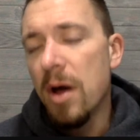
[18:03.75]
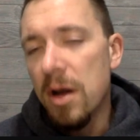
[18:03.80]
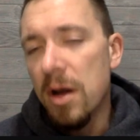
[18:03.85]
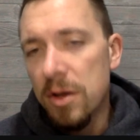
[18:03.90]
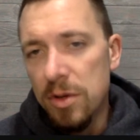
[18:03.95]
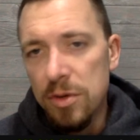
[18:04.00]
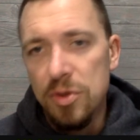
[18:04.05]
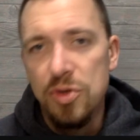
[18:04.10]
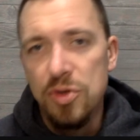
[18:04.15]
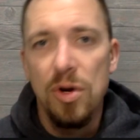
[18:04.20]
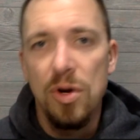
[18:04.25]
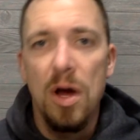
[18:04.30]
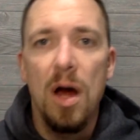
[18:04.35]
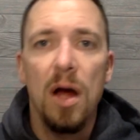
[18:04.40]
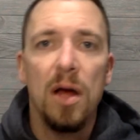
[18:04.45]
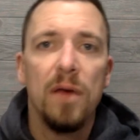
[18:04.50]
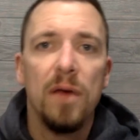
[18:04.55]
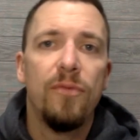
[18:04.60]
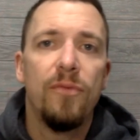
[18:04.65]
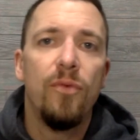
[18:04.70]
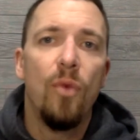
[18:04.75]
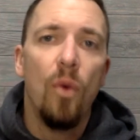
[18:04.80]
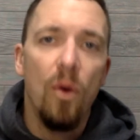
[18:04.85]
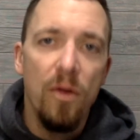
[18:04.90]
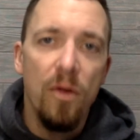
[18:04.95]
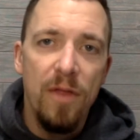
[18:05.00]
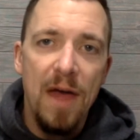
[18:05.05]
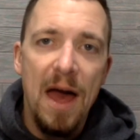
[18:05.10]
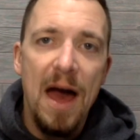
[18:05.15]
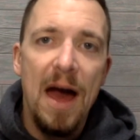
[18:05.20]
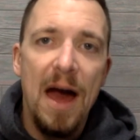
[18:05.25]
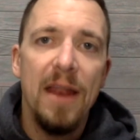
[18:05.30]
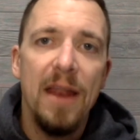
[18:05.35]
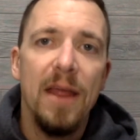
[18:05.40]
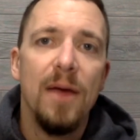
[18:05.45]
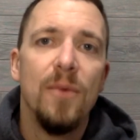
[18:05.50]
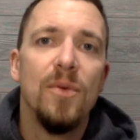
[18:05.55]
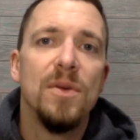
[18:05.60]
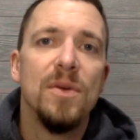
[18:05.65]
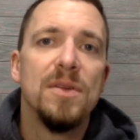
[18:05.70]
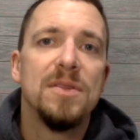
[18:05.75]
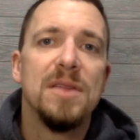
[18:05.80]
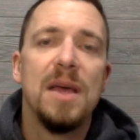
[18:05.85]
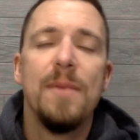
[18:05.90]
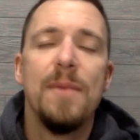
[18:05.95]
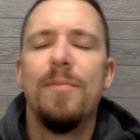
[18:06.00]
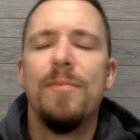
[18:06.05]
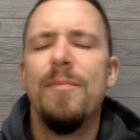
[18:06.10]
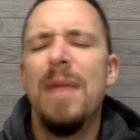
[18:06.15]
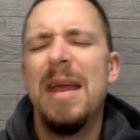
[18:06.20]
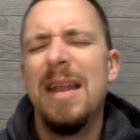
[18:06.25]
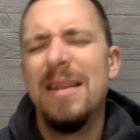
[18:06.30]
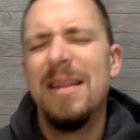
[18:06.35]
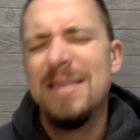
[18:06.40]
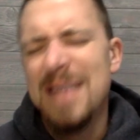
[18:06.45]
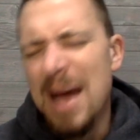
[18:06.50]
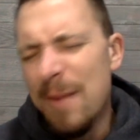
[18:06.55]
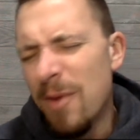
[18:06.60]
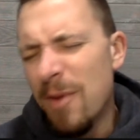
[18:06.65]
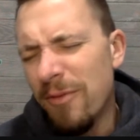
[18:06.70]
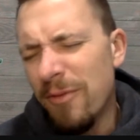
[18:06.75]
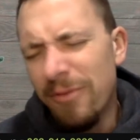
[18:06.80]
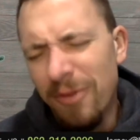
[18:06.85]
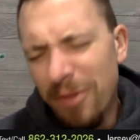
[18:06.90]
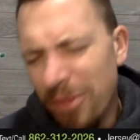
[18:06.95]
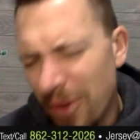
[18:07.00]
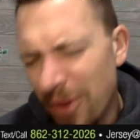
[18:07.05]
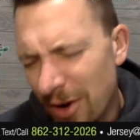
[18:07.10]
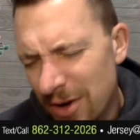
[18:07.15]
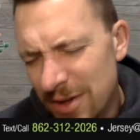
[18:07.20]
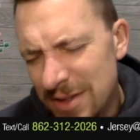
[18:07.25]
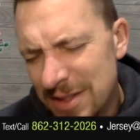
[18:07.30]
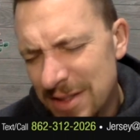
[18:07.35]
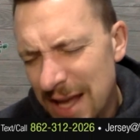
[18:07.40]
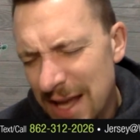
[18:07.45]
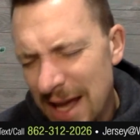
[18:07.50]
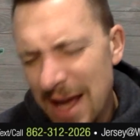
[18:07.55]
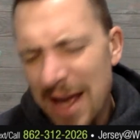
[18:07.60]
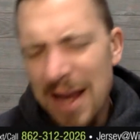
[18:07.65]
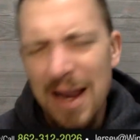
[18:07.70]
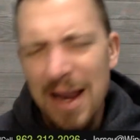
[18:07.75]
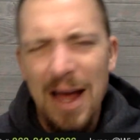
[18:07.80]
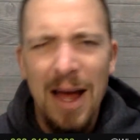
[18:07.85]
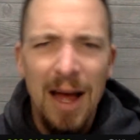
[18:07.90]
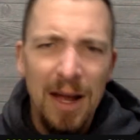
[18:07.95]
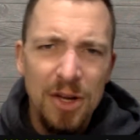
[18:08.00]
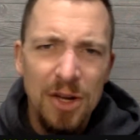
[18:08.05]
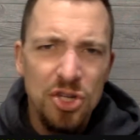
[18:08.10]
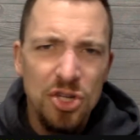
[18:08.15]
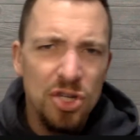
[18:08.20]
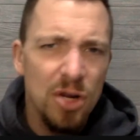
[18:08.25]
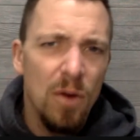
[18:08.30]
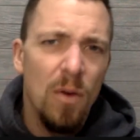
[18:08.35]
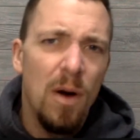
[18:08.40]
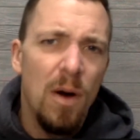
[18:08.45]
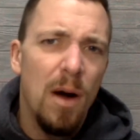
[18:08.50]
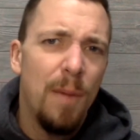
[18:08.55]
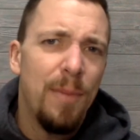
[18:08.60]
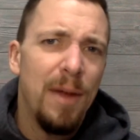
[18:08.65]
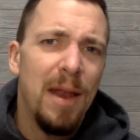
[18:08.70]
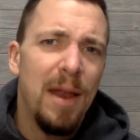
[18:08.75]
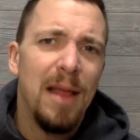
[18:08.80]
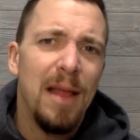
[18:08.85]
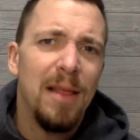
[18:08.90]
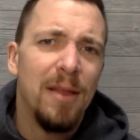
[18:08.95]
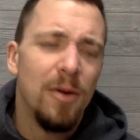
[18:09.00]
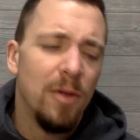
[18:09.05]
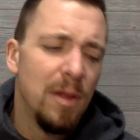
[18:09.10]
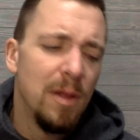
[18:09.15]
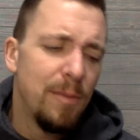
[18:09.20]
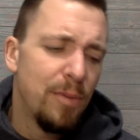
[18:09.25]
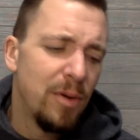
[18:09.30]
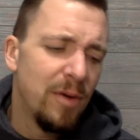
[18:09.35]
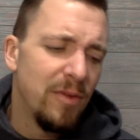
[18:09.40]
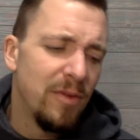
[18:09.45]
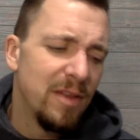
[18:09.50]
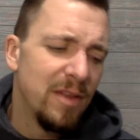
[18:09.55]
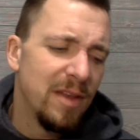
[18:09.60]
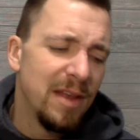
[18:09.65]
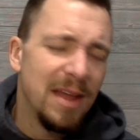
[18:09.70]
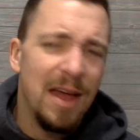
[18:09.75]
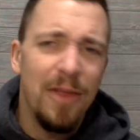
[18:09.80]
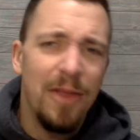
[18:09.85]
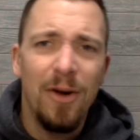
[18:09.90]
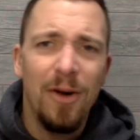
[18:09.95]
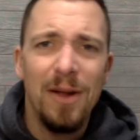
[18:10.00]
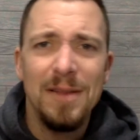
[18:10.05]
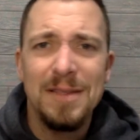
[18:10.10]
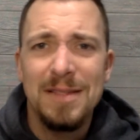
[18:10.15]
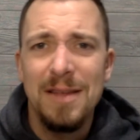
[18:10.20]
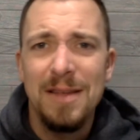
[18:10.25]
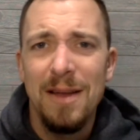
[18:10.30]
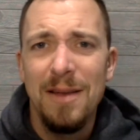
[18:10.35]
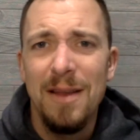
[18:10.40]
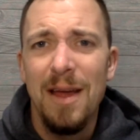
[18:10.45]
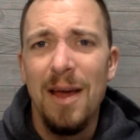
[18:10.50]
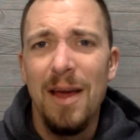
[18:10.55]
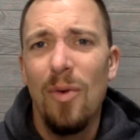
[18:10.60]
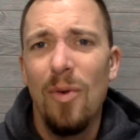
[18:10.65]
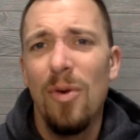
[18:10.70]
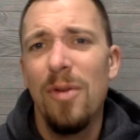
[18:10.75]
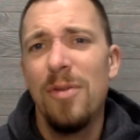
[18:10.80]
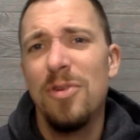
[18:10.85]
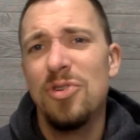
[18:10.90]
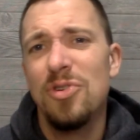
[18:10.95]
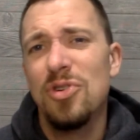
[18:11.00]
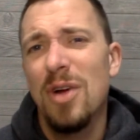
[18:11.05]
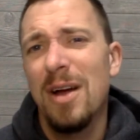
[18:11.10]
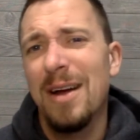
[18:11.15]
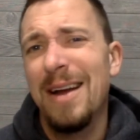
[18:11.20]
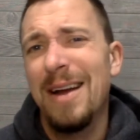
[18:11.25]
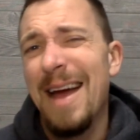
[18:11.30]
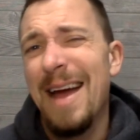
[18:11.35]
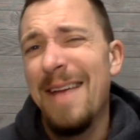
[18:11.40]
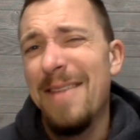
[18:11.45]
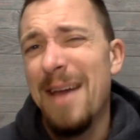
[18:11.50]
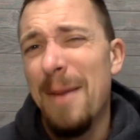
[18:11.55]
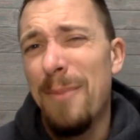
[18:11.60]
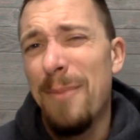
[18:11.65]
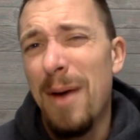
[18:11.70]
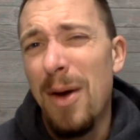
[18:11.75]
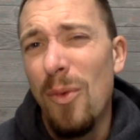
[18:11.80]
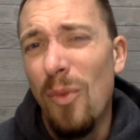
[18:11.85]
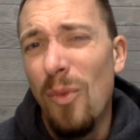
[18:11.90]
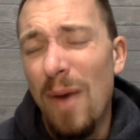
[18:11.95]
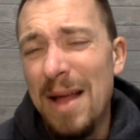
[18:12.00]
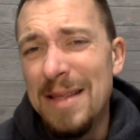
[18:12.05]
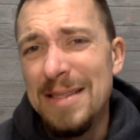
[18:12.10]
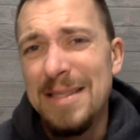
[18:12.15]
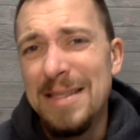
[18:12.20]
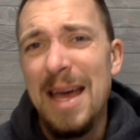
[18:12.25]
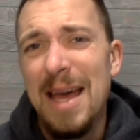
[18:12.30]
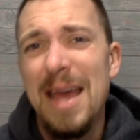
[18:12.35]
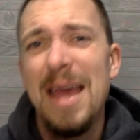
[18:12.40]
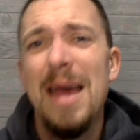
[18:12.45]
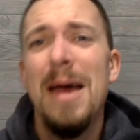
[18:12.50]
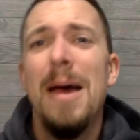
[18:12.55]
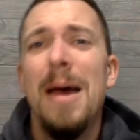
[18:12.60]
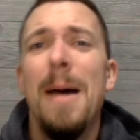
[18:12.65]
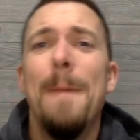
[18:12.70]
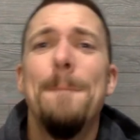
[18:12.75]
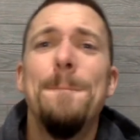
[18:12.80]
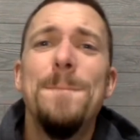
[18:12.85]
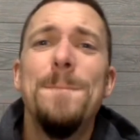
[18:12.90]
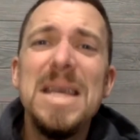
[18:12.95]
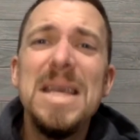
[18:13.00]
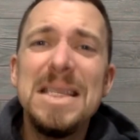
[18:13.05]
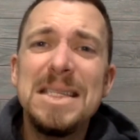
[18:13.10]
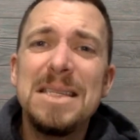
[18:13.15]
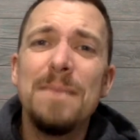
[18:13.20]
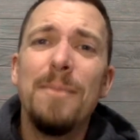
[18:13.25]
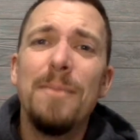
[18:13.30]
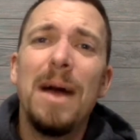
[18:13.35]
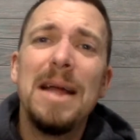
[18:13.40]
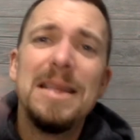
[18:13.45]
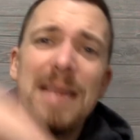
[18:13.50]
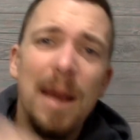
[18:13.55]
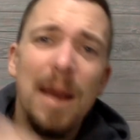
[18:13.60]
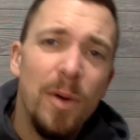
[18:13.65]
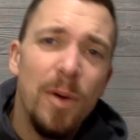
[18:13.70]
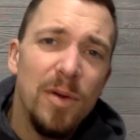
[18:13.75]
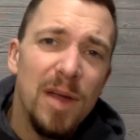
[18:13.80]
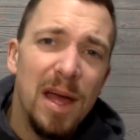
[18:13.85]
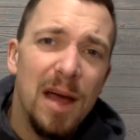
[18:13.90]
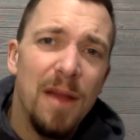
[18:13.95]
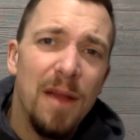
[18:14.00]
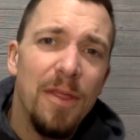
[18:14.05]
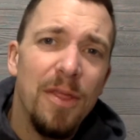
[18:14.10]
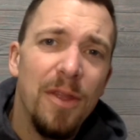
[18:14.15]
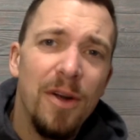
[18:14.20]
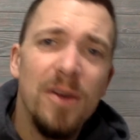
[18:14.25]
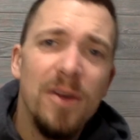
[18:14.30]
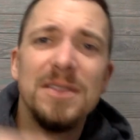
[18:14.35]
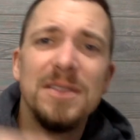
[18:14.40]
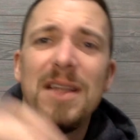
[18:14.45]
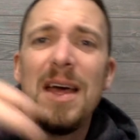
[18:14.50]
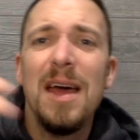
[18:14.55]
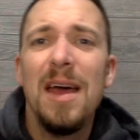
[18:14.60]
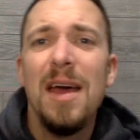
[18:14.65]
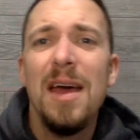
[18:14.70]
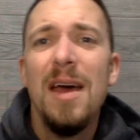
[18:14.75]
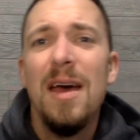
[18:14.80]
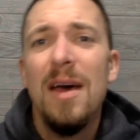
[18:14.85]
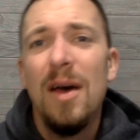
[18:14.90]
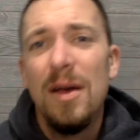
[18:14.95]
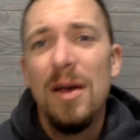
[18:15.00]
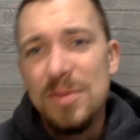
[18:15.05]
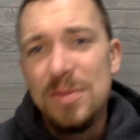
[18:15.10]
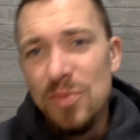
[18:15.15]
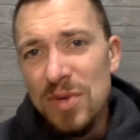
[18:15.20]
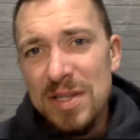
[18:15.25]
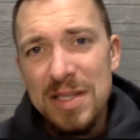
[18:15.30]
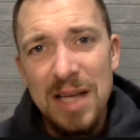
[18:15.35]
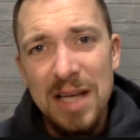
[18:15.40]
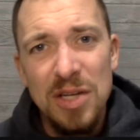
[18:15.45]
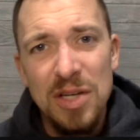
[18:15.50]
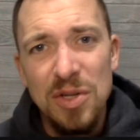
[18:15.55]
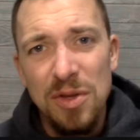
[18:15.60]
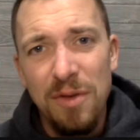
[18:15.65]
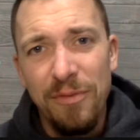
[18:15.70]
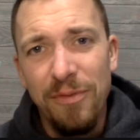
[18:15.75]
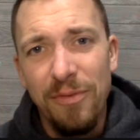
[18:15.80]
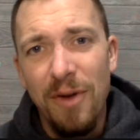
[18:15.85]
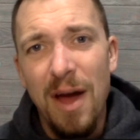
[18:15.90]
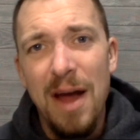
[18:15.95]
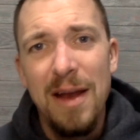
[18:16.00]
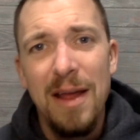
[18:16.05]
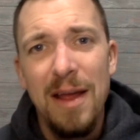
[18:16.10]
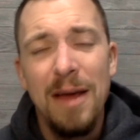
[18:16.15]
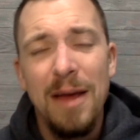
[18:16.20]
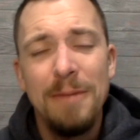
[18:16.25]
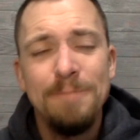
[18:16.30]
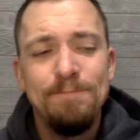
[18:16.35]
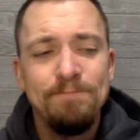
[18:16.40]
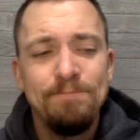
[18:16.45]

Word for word: a new truck for that. It was, they made a demo for Thursday, and I had to show up, and I literally put everything together on Sunday, ordered the truck, and had that by Wednesday. Missed my demo day on Thursday, rescheduled to Friday,